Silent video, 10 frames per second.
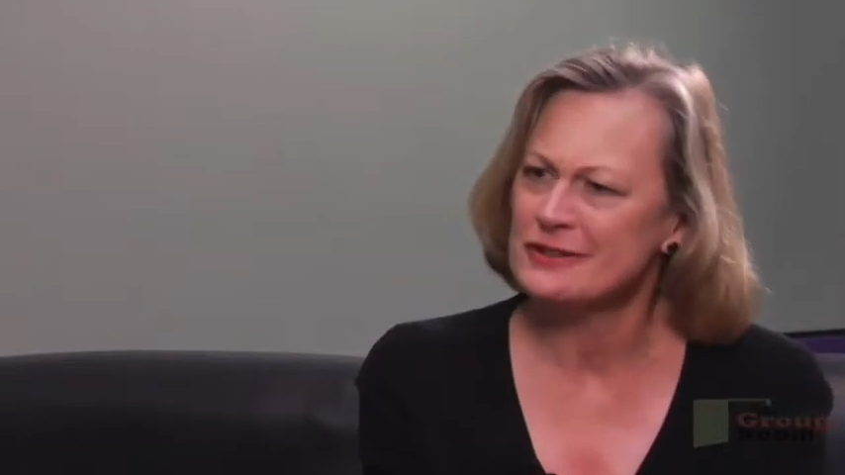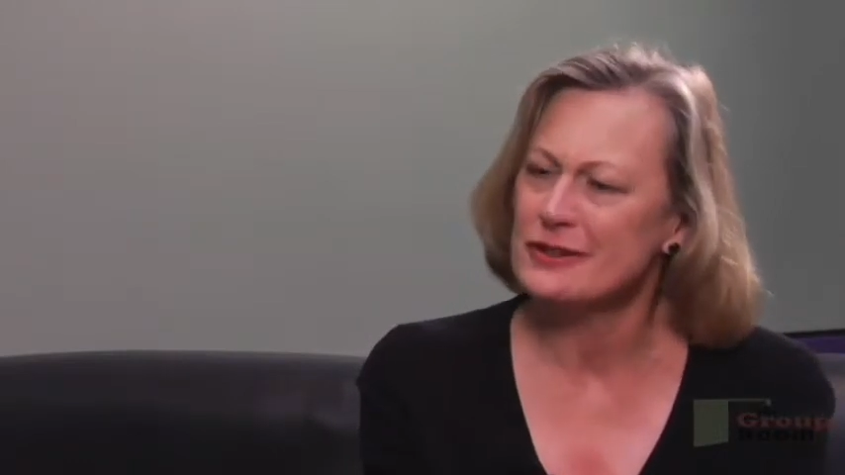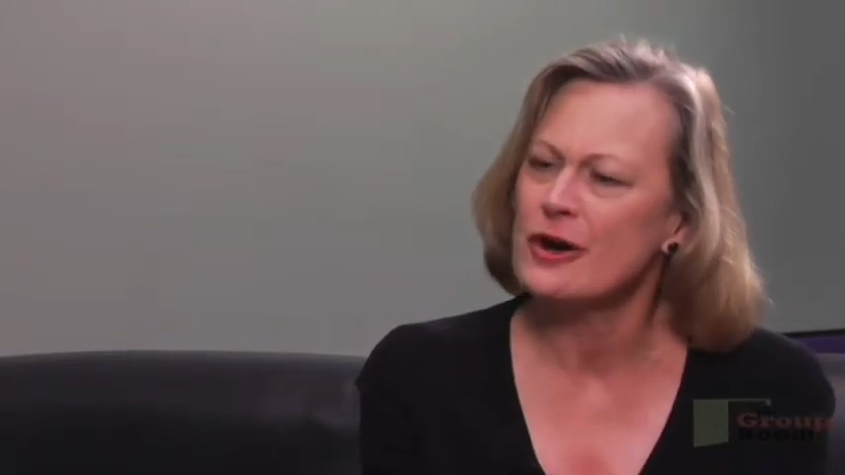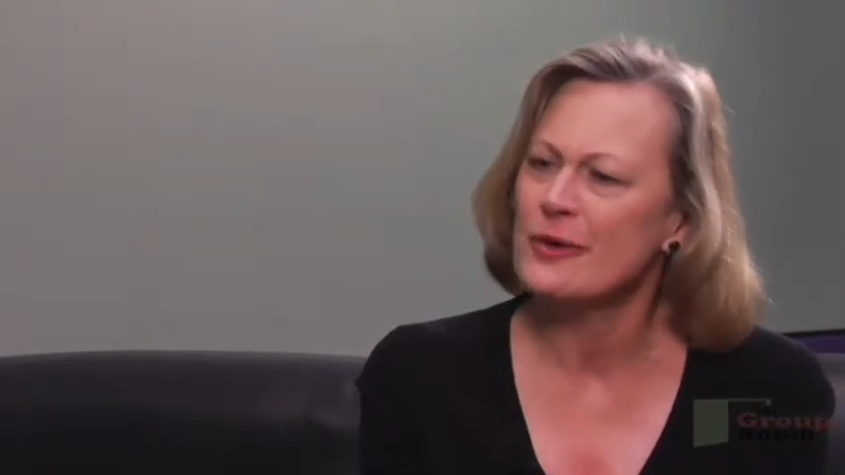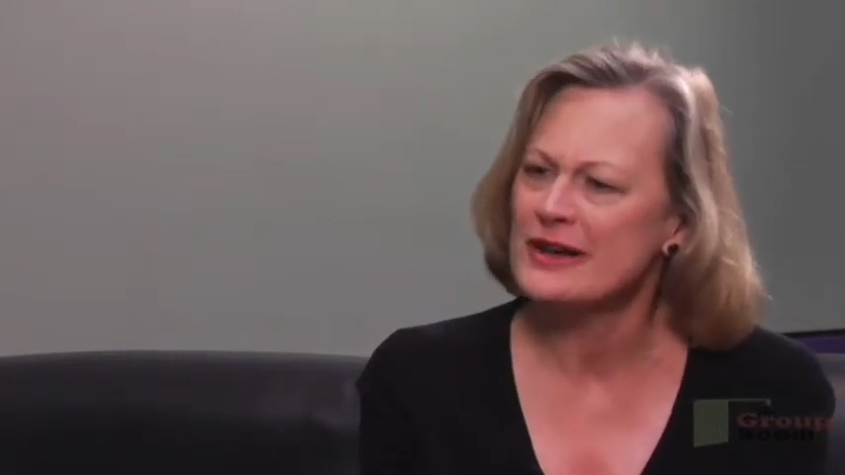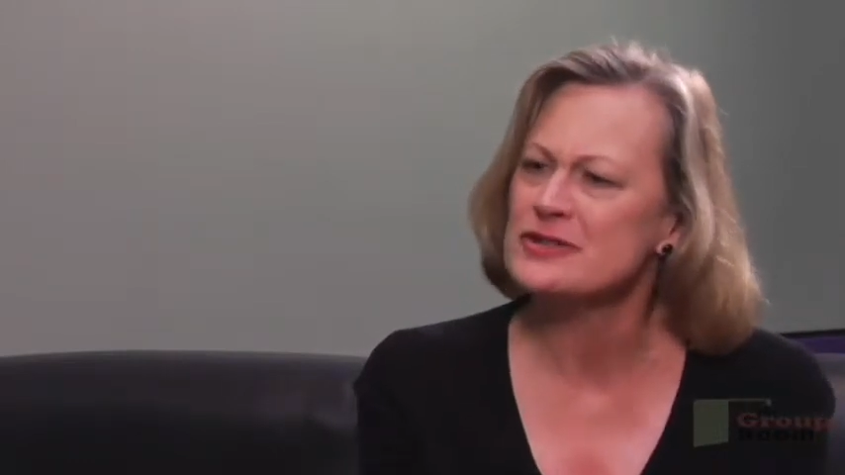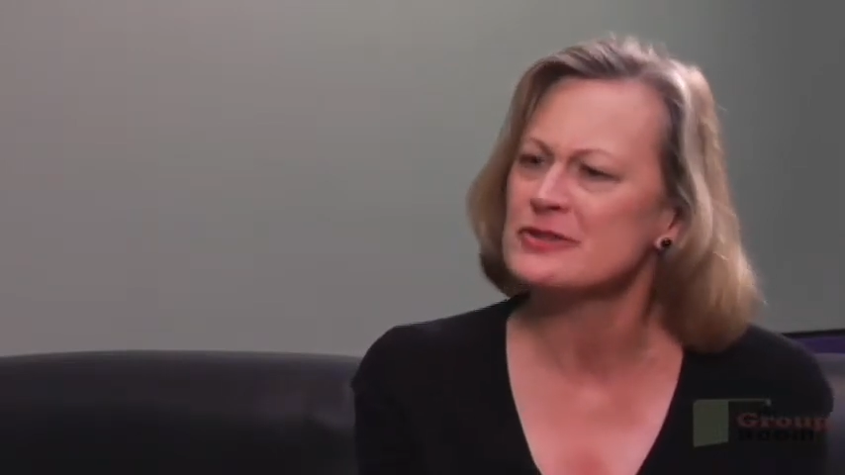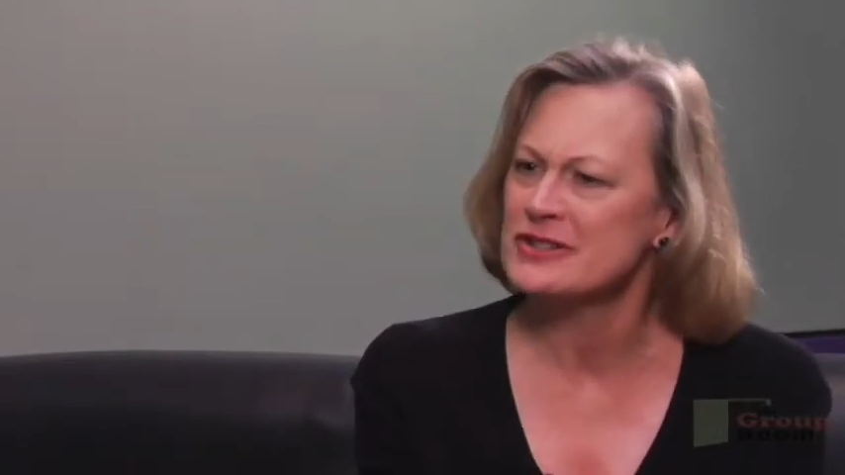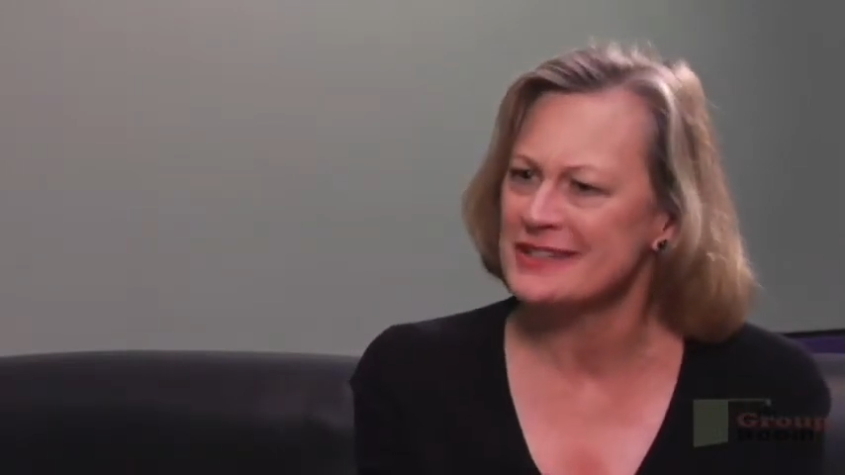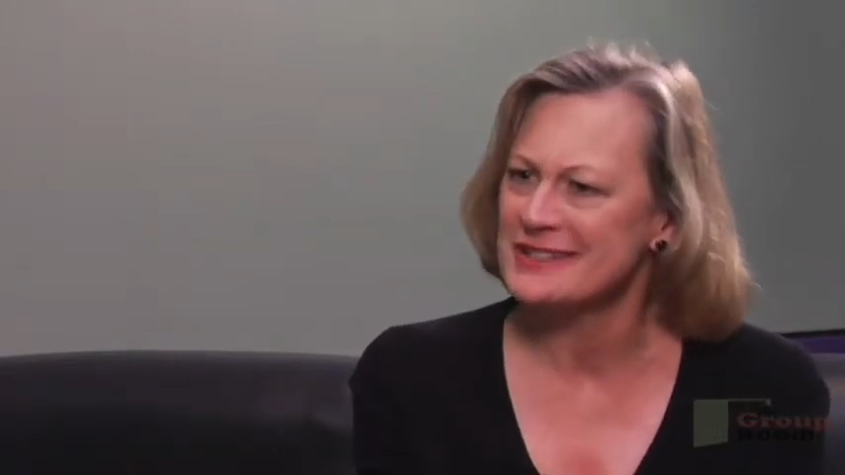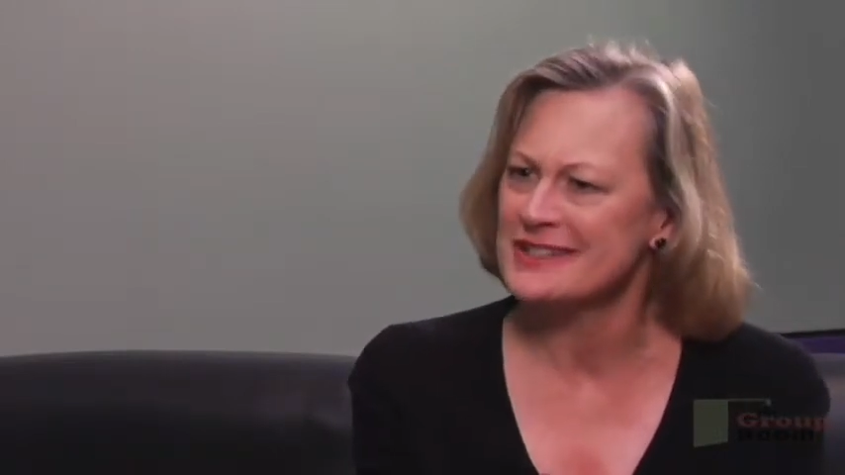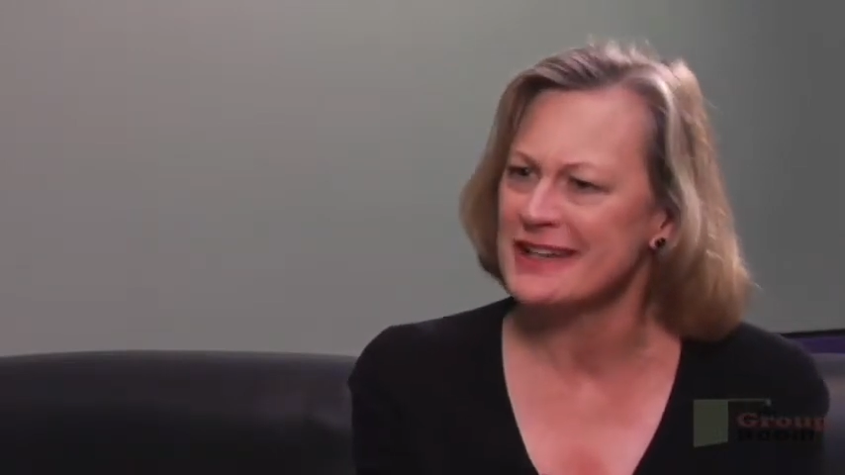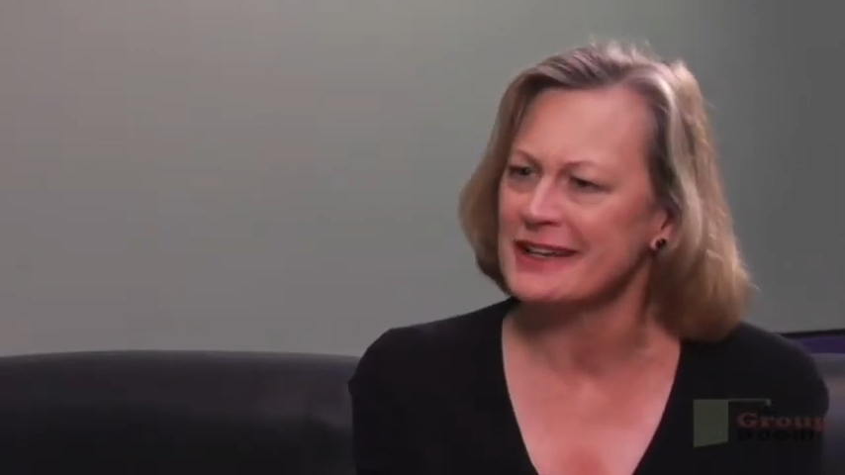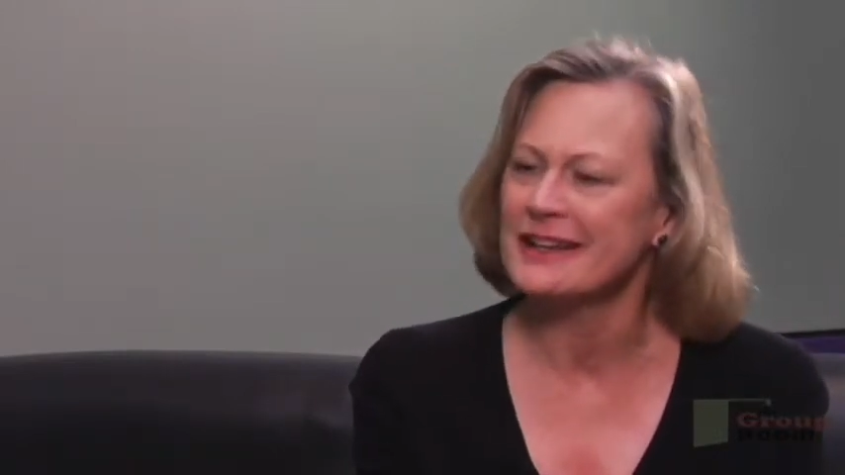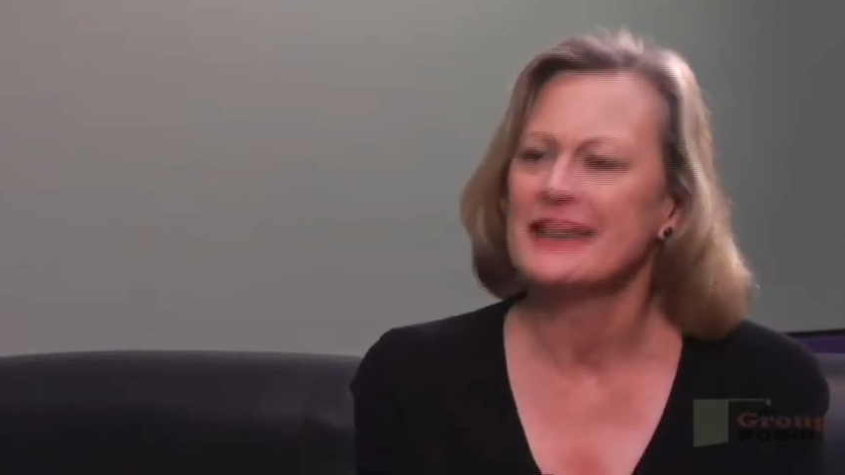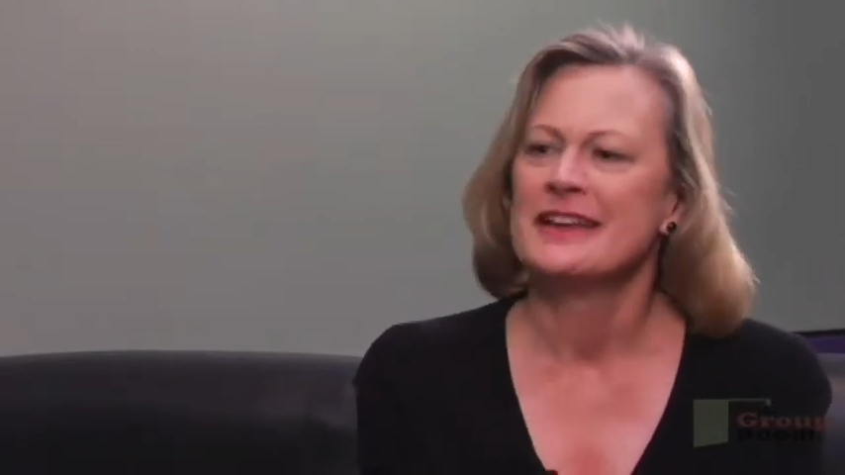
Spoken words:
low estrogen state.